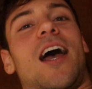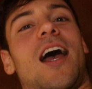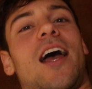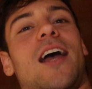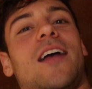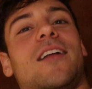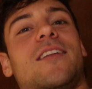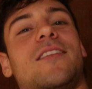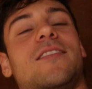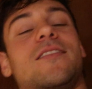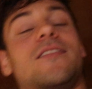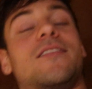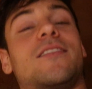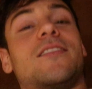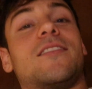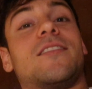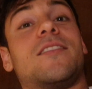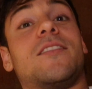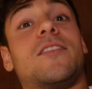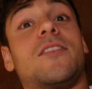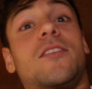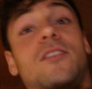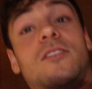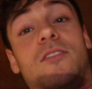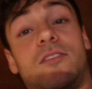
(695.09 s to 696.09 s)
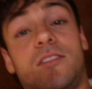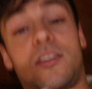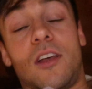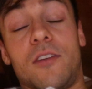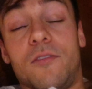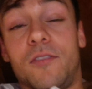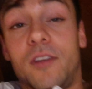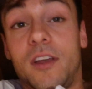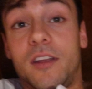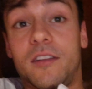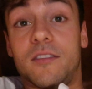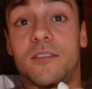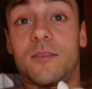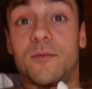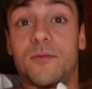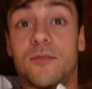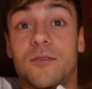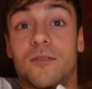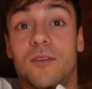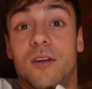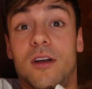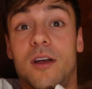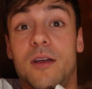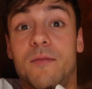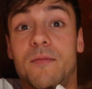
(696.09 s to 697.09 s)
and don't forget to
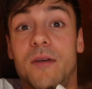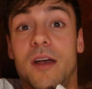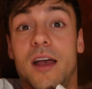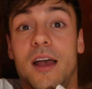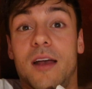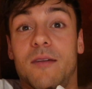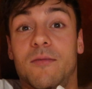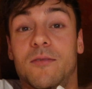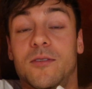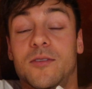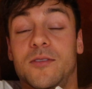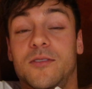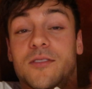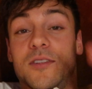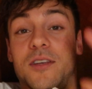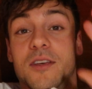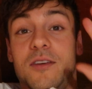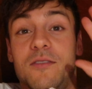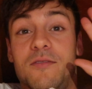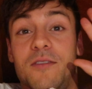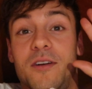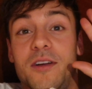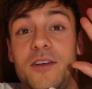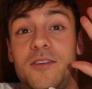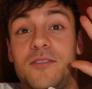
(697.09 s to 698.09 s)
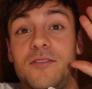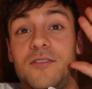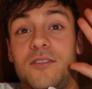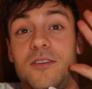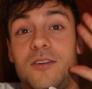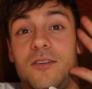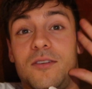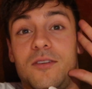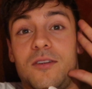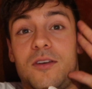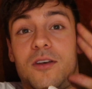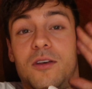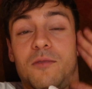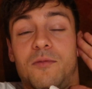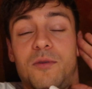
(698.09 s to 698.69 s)
subscribe, and we'll see you very soon.